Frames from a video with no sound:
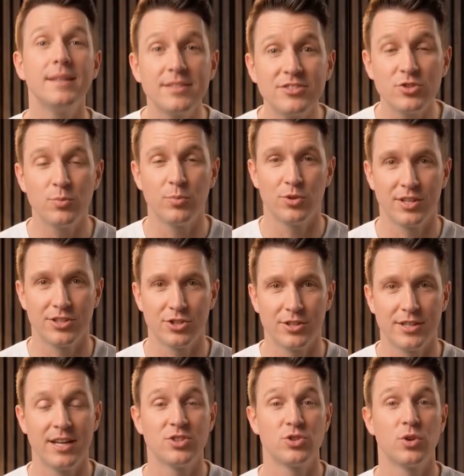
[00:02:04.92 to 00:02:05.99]
Super
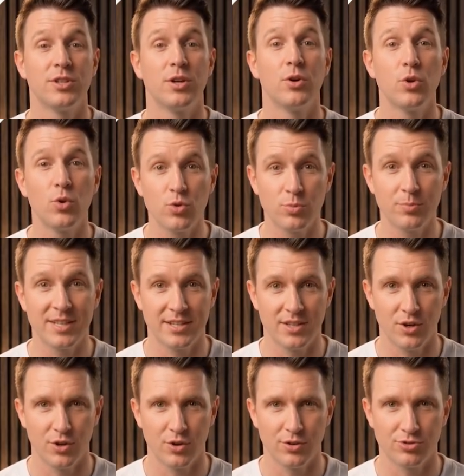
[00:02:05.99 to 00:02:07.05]
Intern can join your Google Meet
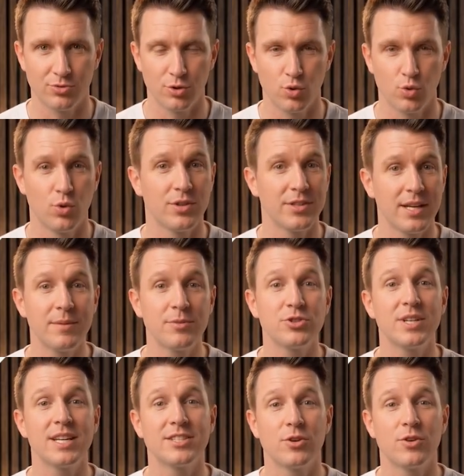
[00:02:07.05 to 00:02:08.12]
calls, record them,
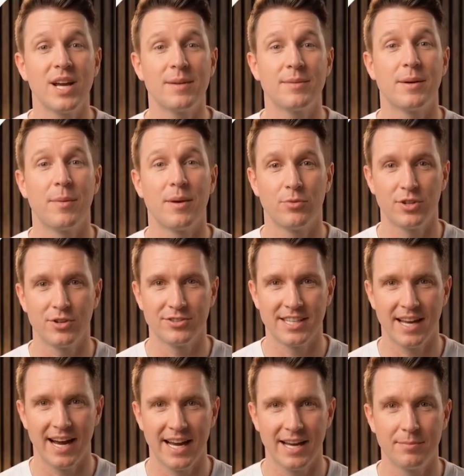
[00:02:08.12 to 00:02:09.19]
transcribe them in real
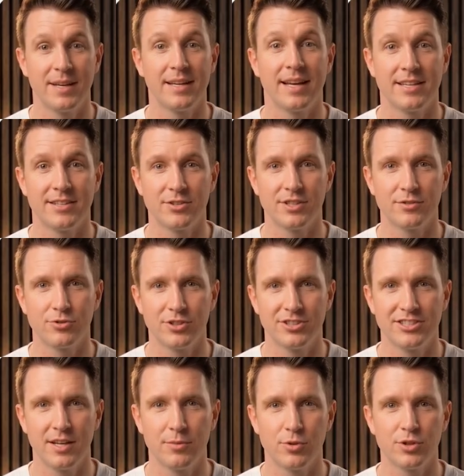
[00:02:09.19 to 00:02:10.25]
time, and then deliver a
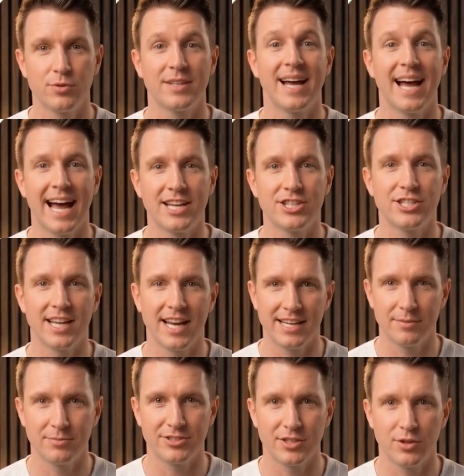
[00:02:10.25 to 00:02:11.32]
summary with action
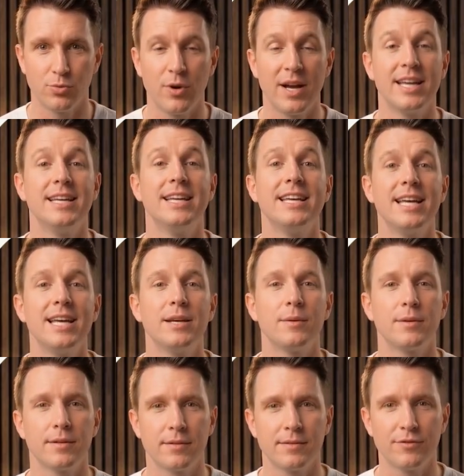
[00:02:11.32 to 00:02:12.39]
items and a ready-to-send
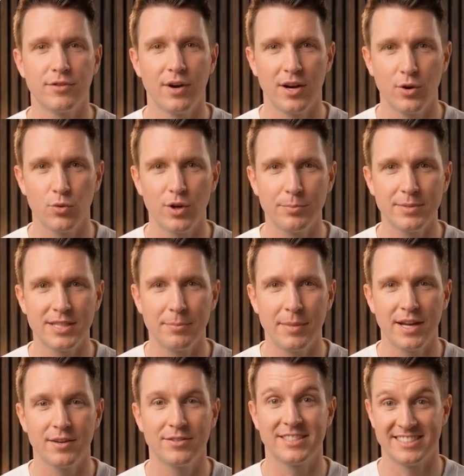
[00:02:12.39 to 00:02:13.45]
follow-up
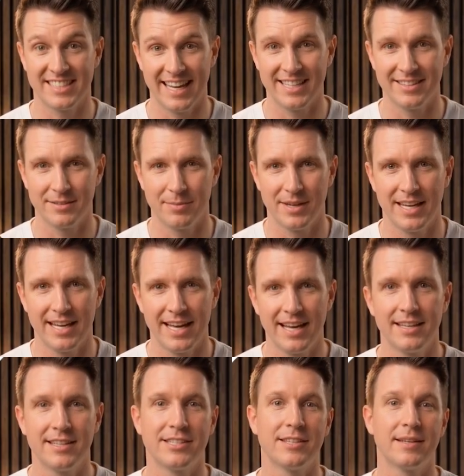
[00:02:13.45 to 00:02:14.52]
email the second the meeting
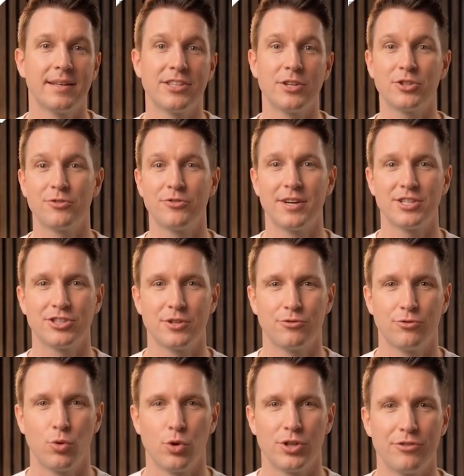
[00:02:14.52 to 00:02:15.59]
ends. So you finish a
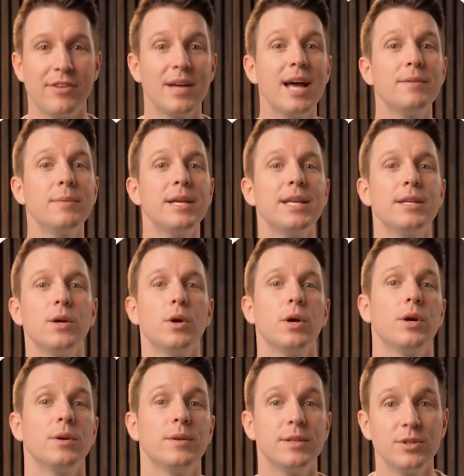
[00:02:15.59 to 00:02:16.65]
45-minute
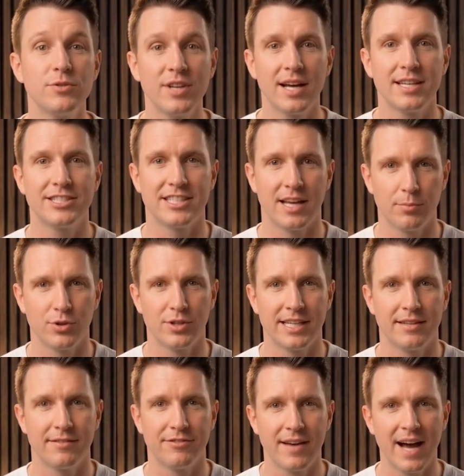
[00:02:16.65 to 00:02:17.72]
call. You've got a
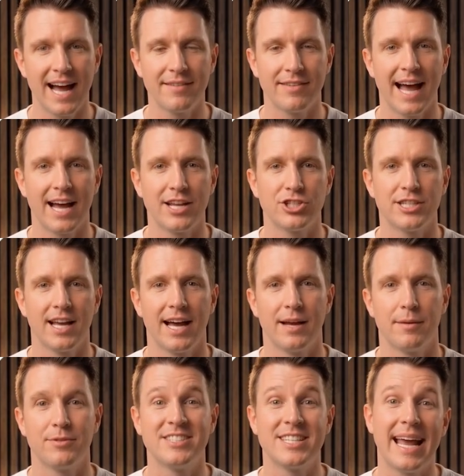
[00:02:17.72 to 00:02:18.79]
summary, 5 action
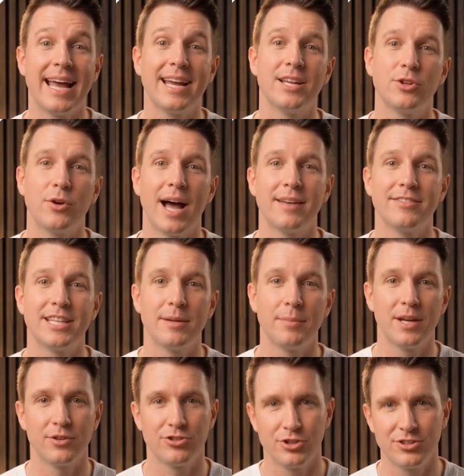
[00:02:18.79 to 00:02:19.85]
items, and a draft
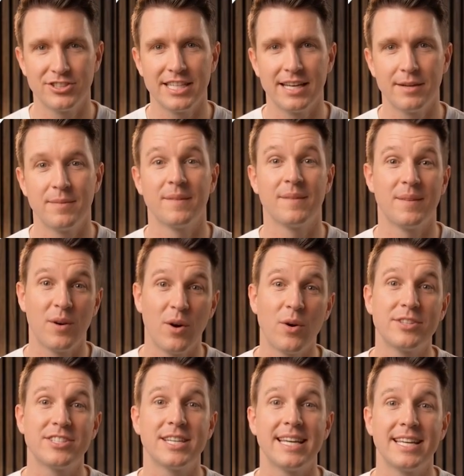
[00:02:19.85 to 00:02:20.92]
email to your team, all
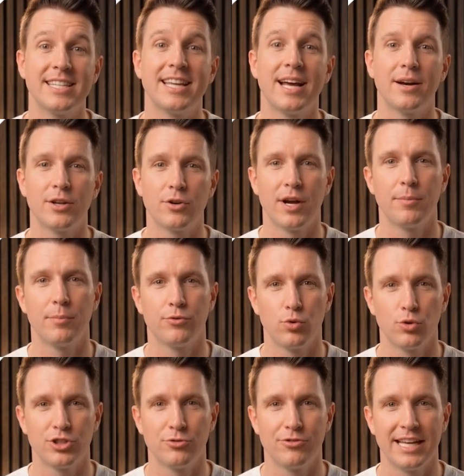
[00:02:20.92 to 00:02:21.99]
sitting in Telegram
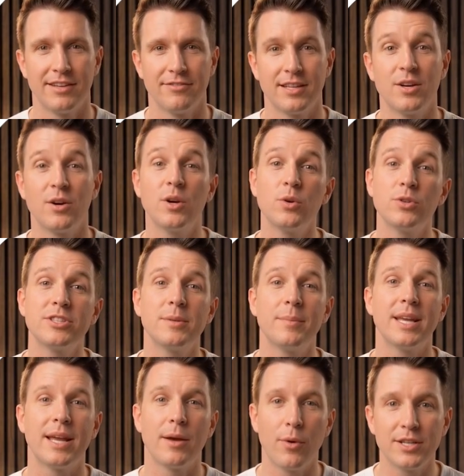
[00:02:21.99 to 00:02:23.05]
before you've even closed the
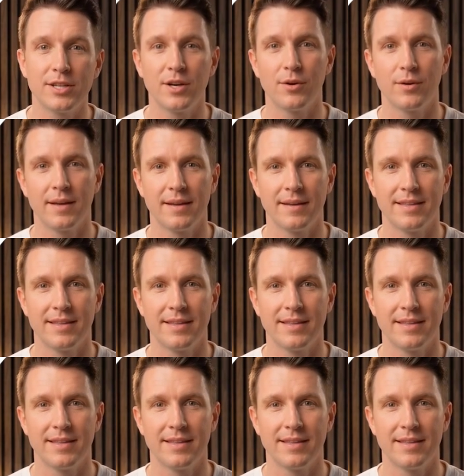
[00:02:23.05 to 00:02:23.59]
meeting window.